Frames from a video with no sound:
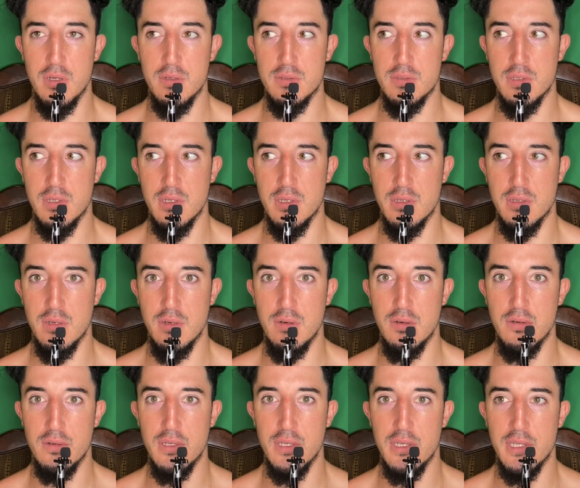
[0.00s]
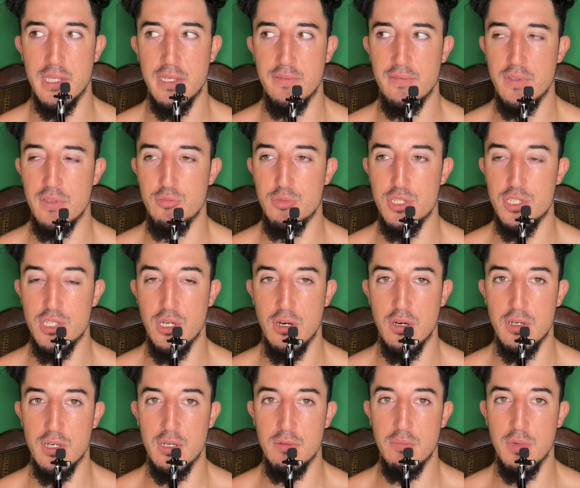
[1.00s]
I was like, oh yeah, give the
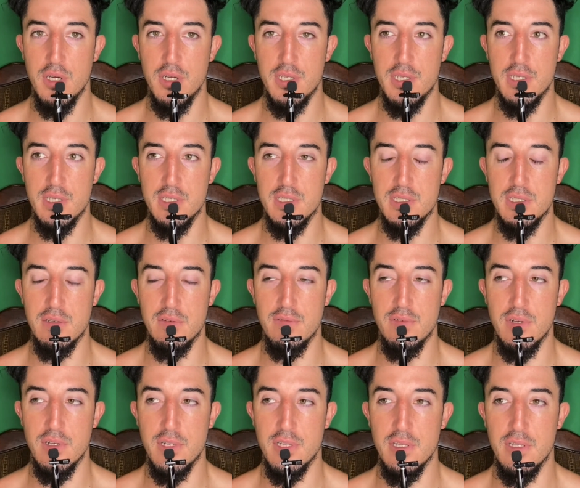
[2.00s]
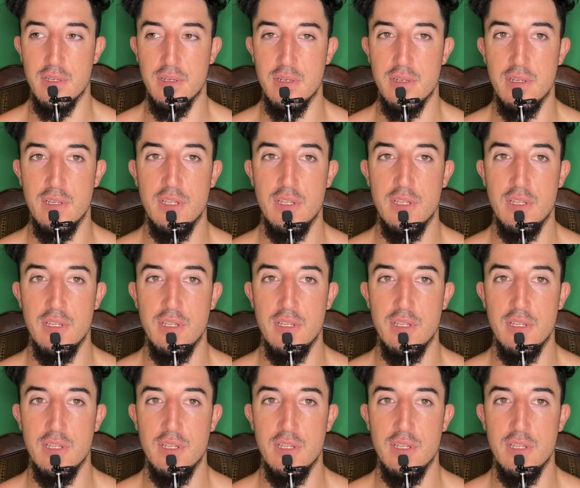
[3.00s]
retarded monkeys a fucking